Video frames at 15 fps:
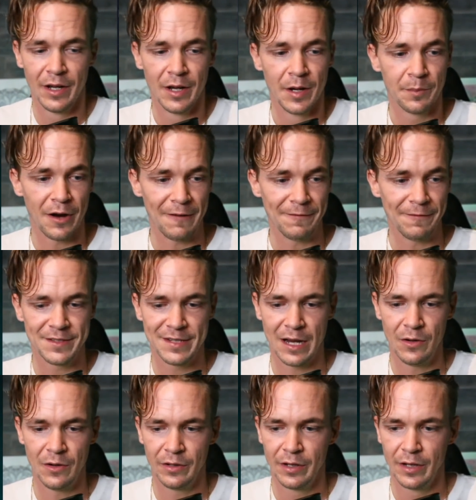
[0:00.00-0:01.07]
profits
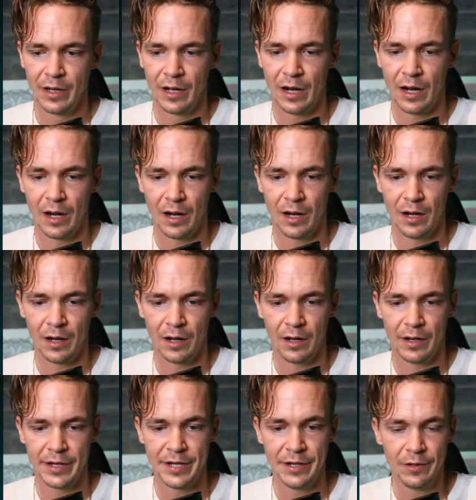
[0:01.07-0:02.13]
out
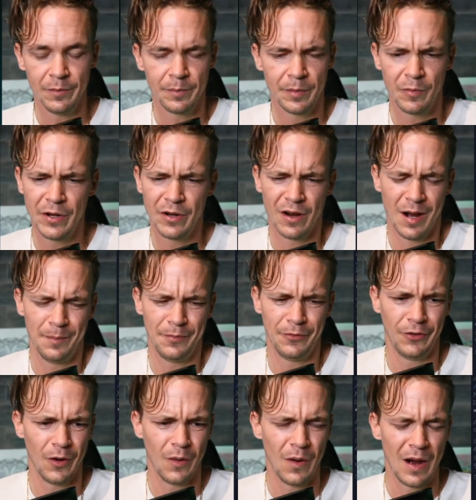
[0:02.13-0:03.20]
here, but we are up
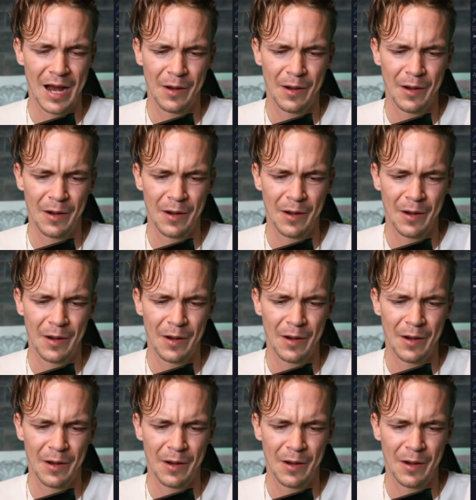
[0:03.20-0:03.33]
so high.